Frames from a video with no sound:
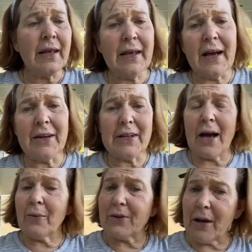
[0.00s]
and
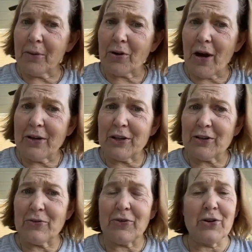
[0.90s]
I was able to
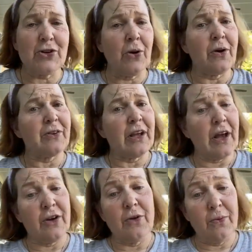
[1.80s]
audition for a show because I,
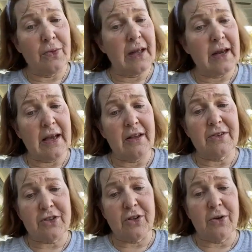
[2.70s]
I, knew, and I
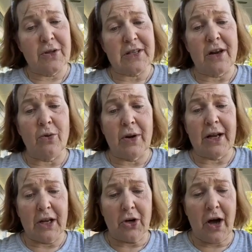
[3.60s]
still know this, I don't want
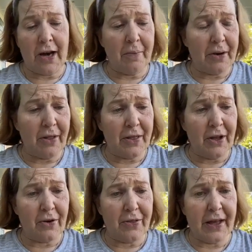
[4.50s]
to get caught up in a
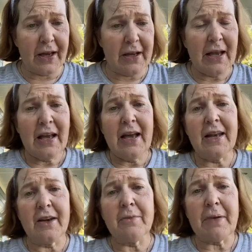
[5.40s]
theater thing
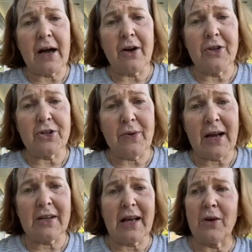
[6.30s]
and end up back on the
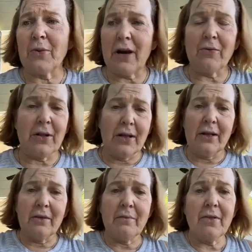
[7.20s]
directing end when I
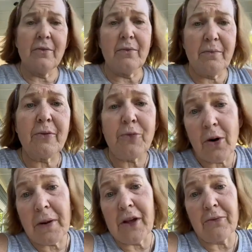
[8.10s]
really,
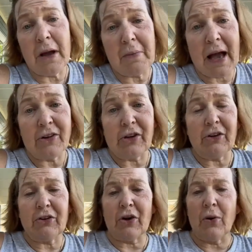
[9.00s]
performing is my
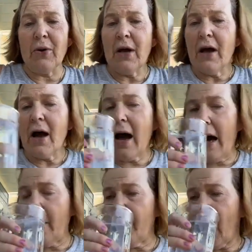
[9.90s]
passion. So,
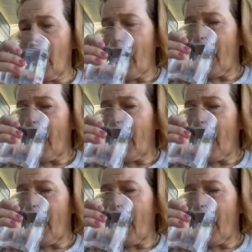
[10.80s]
um,